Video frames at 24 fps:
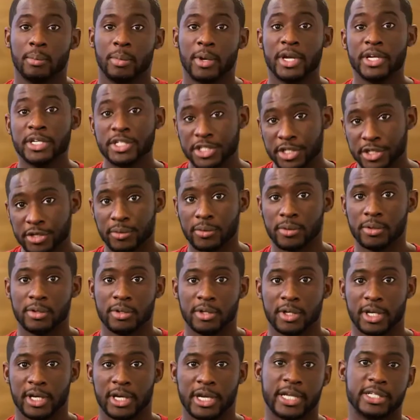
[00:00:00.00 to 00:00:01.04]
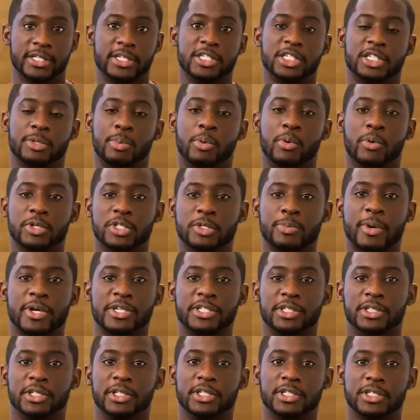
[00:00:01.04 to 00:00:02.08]
But in general, an IT support
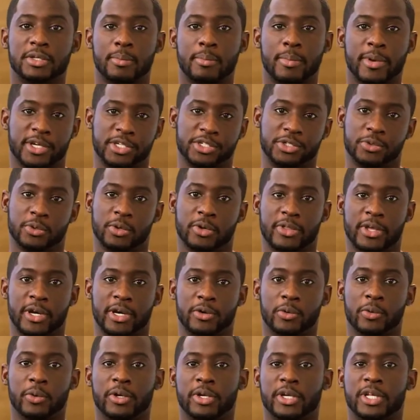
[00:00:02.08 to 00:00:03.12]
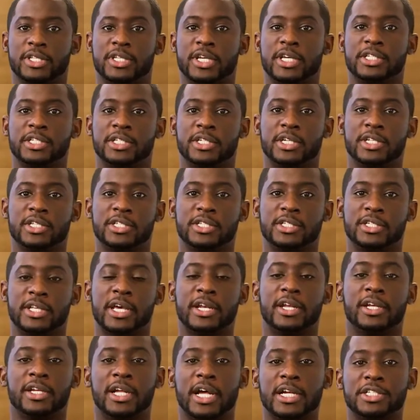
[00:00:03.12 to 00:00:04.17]
specialist makes sure that an organization's
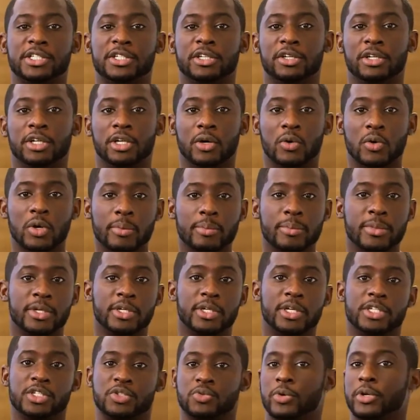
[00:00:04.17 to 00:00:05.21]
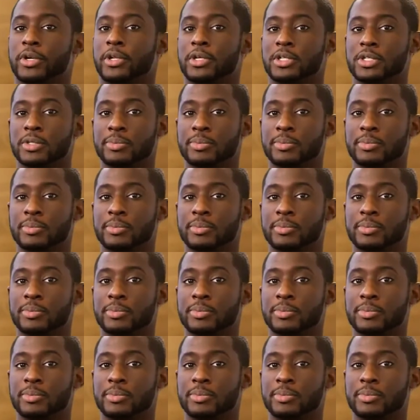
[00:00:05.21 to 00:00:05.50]
technological equipment is running